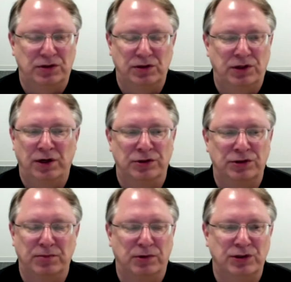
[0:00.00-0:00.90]
ticker
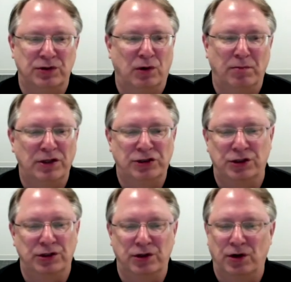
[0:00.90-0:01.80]
symbols that were
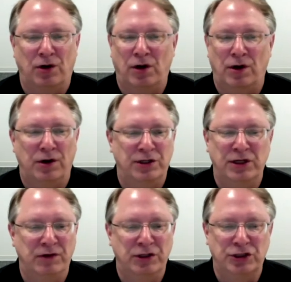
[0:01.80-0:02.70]
mentioned on a
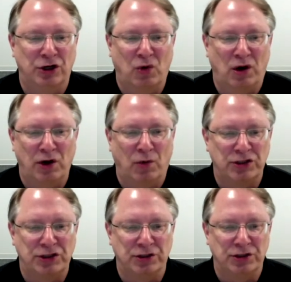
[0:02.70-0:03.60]
TV show while you're
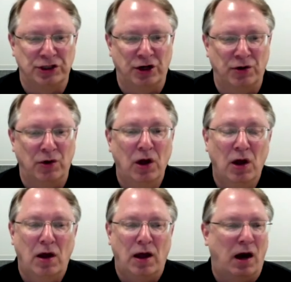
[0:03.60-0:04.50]
watching the show,
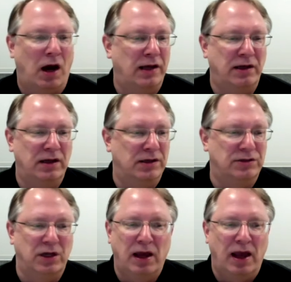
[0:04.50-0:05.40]
ideas
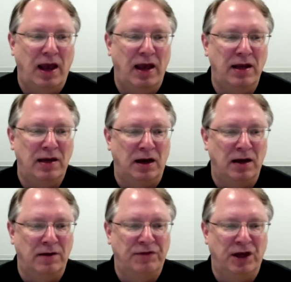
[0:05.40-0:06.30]
any kind
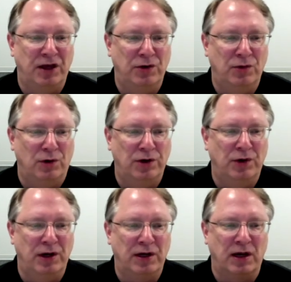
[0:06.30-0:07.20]
of thing that you want to do,
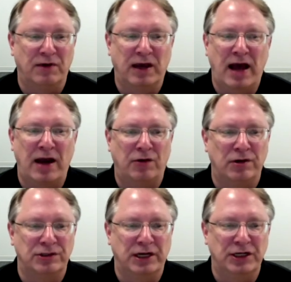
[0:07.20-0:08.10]
any kind of
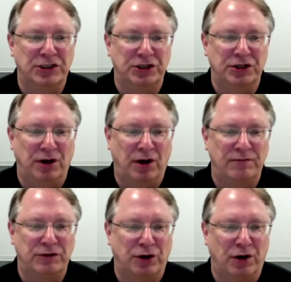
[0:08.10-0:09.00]
categorization of
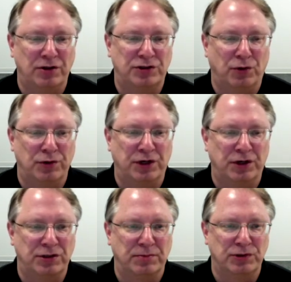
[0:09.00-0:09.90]
charts or ticker
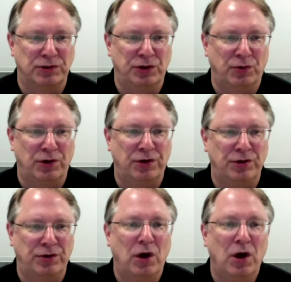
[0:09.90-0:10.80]
symbols that you want to
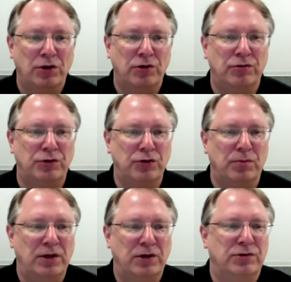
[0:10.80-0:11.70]
do, you do by
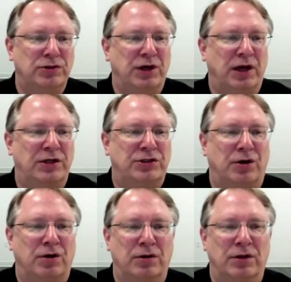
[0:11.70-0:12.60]
using a
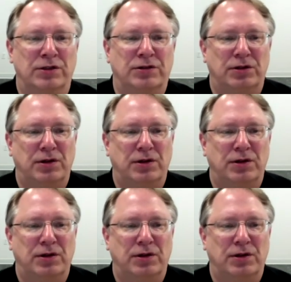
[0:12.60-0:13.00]
chart list.